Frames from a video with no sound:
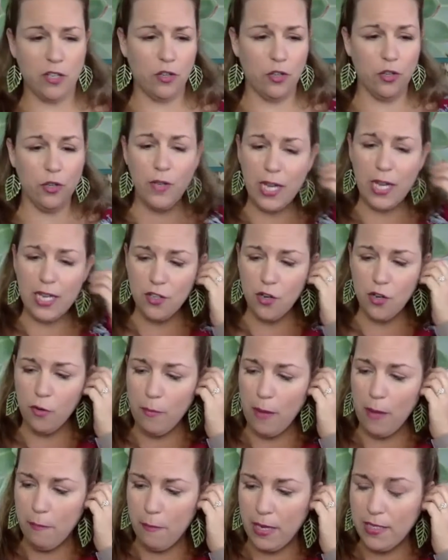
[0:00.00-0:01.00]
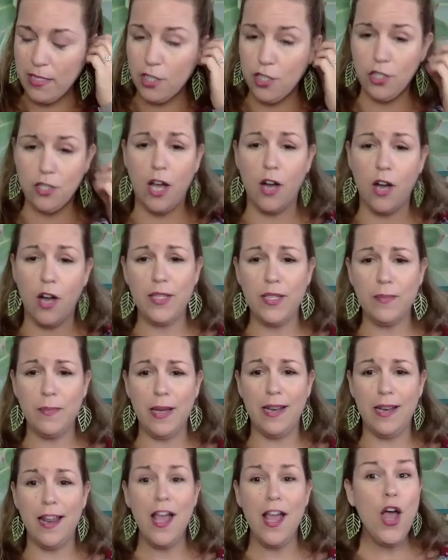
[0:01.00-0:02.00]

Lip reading: You guys know my message has always been,